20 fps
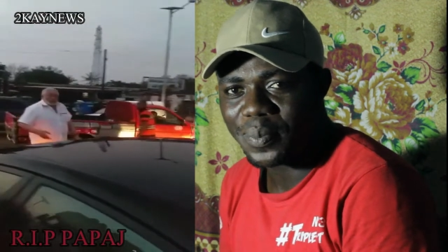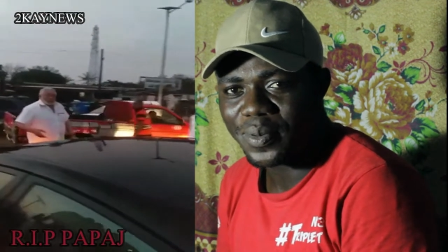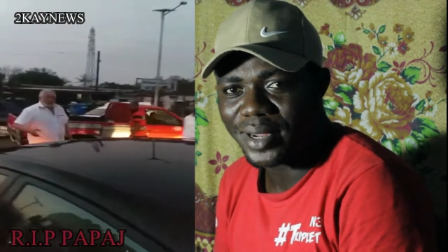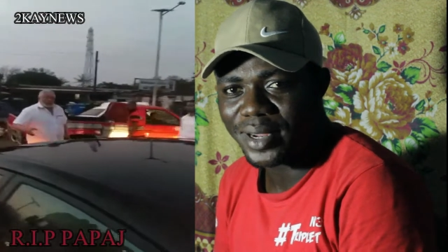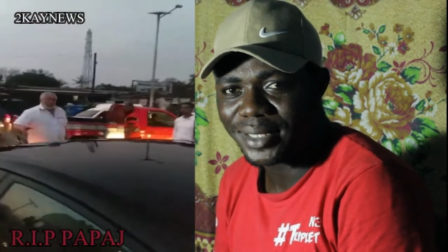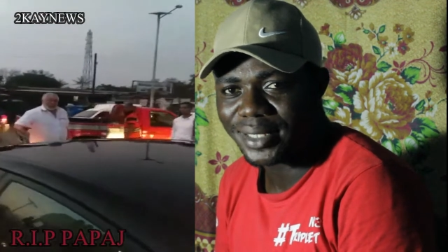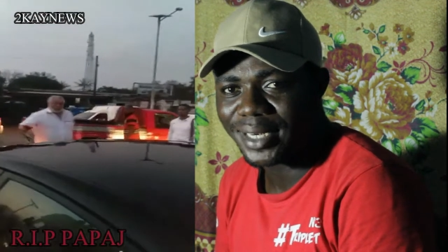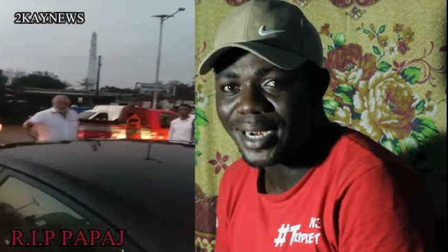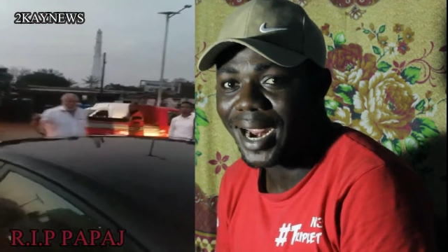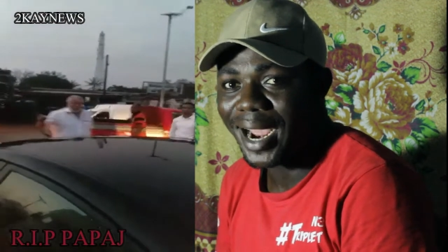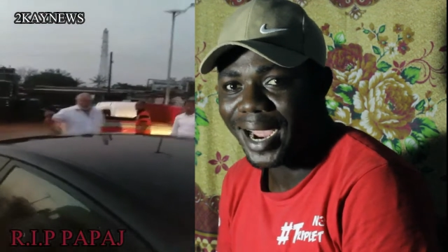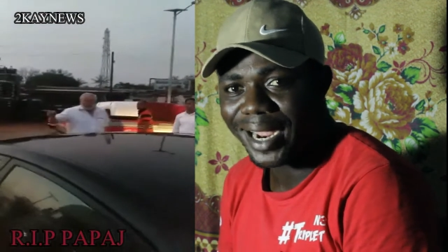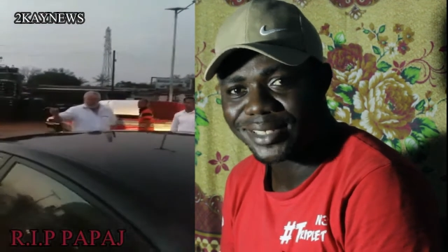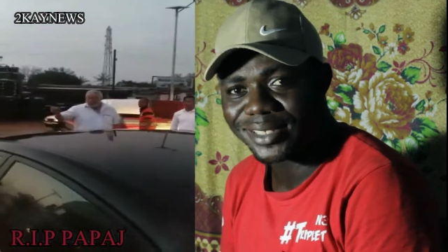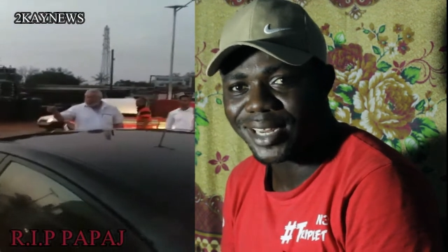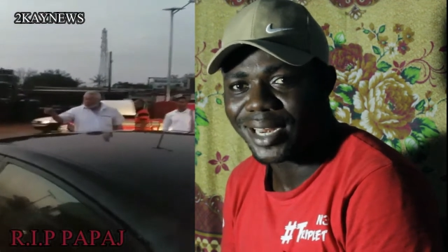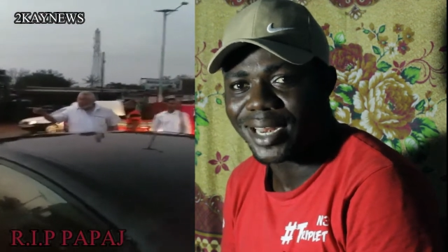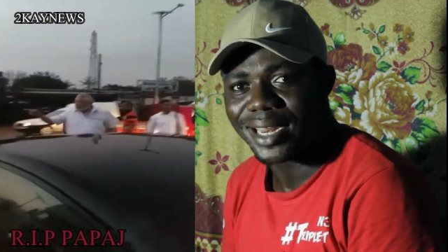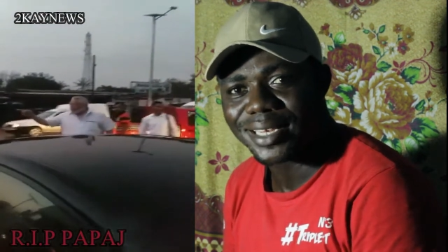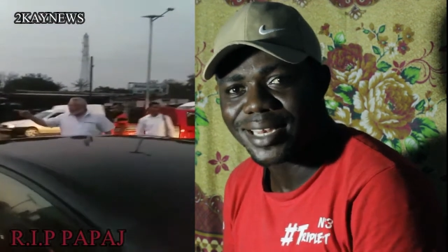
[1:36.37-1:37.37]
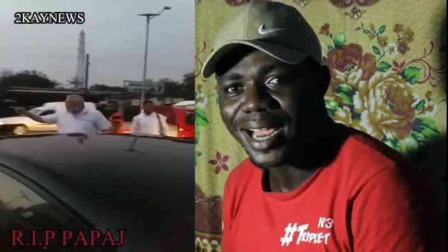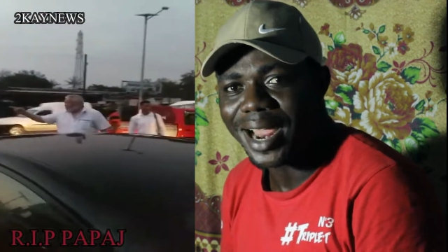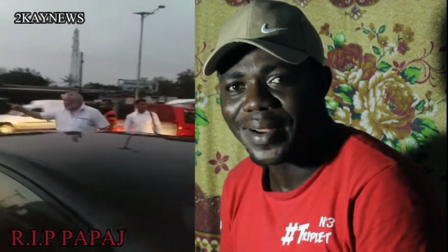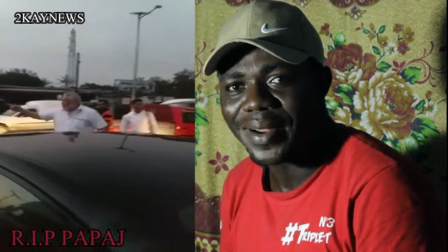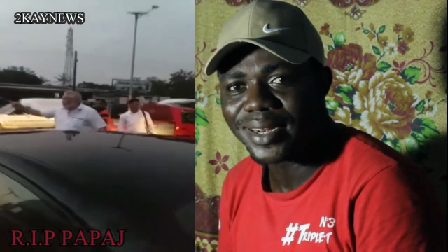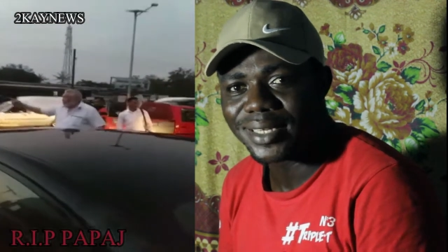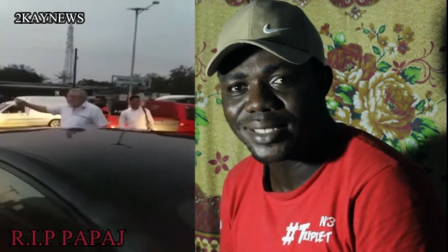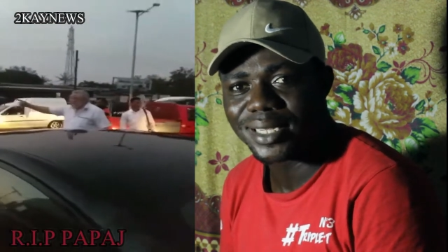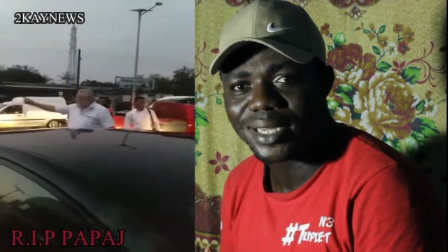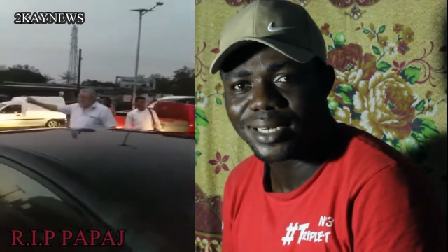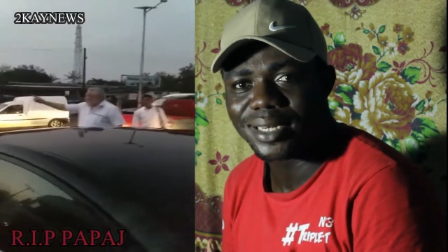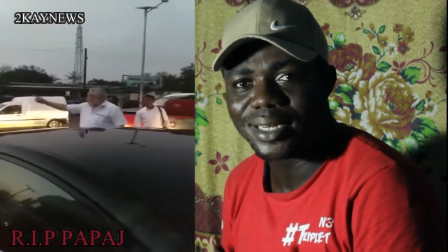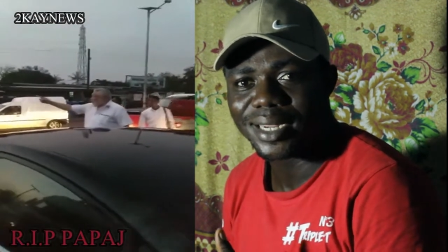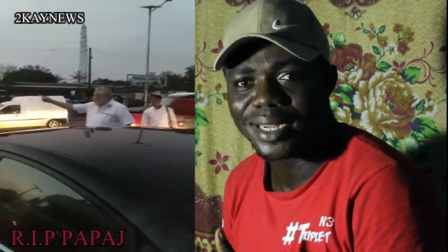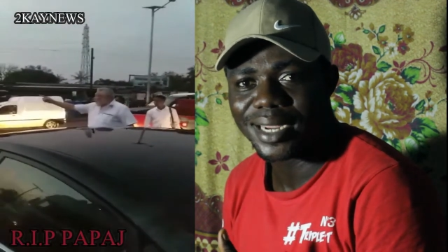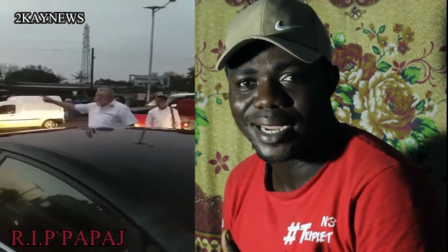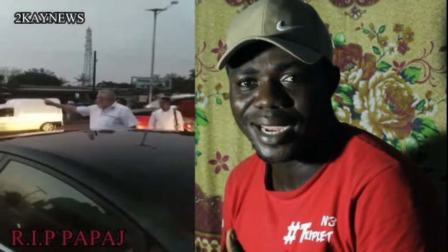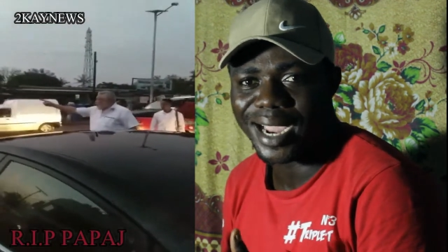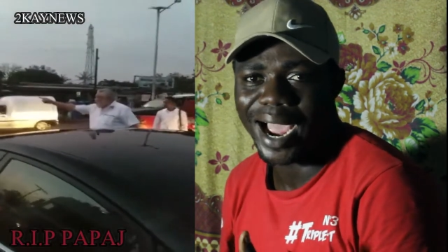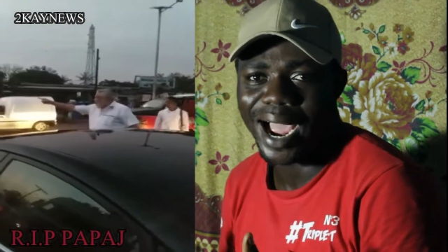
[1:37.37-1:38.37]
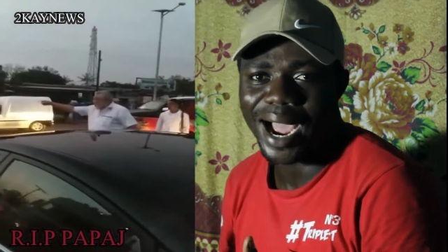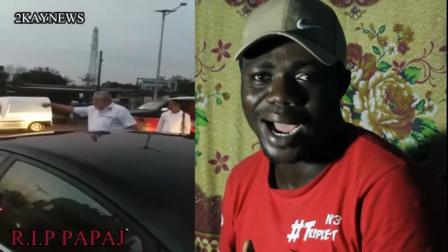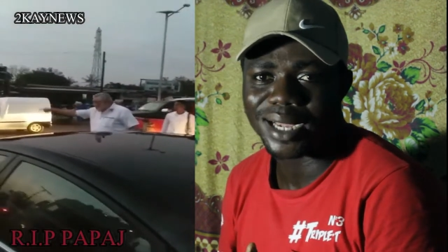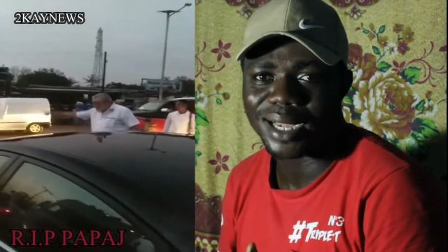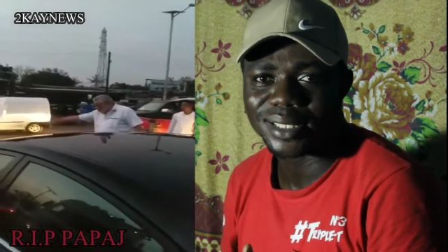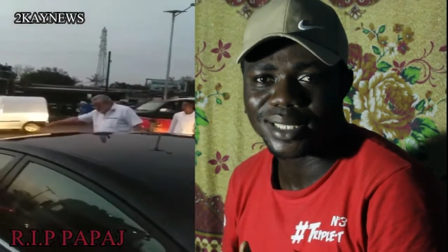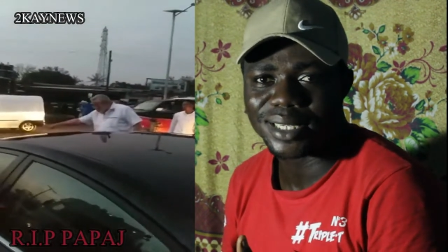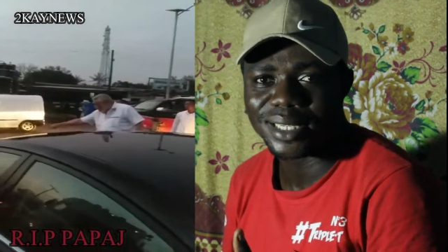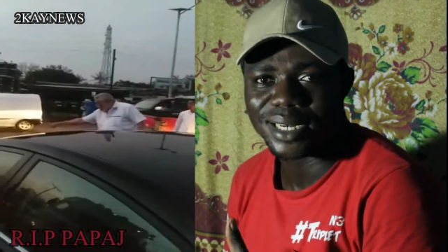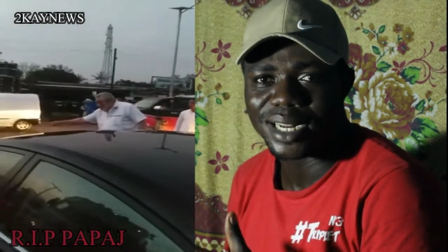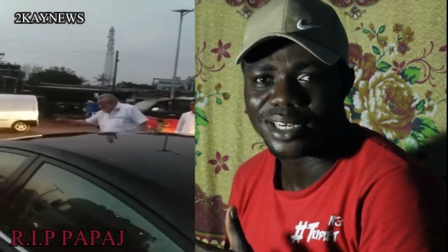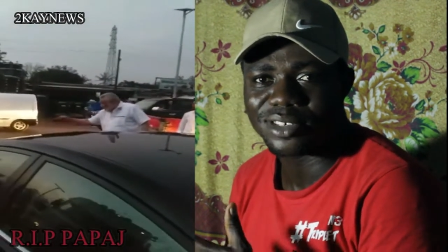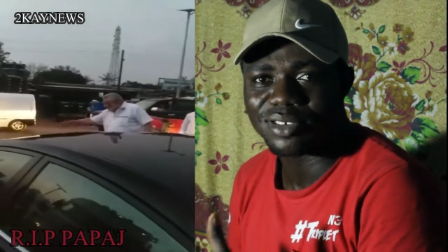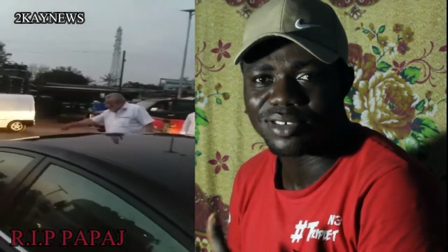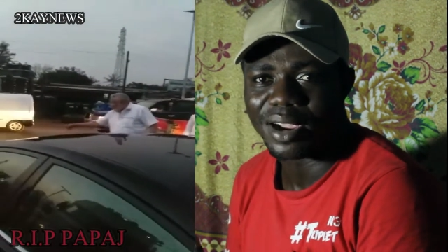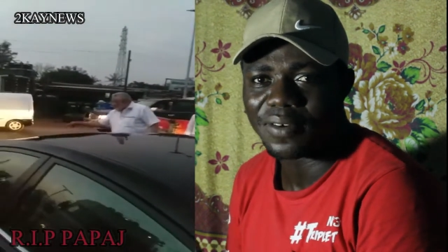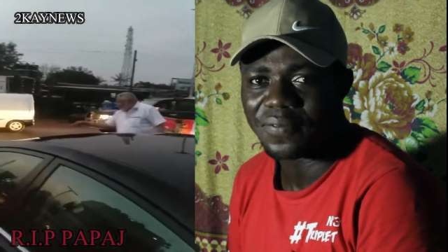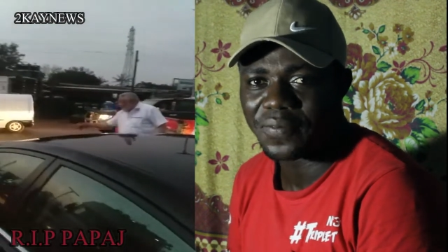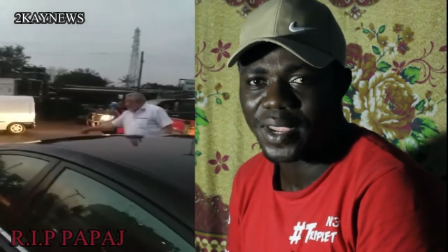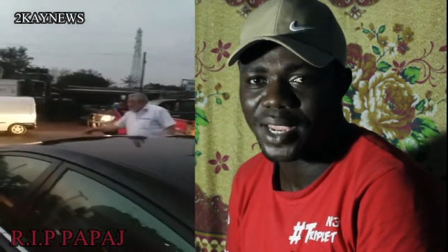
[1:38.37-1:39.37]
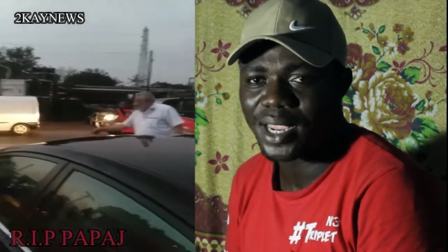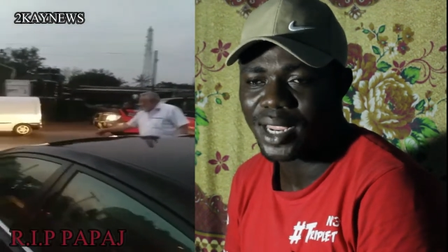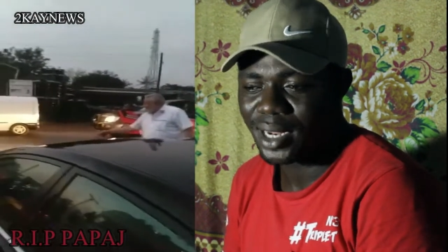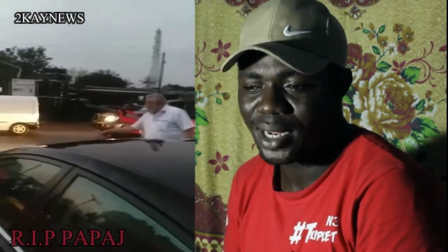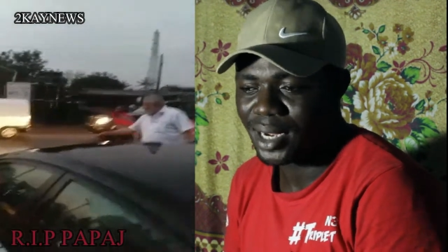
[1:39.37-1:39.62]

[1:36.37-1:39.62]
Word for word: president actually directing cars in the traffic,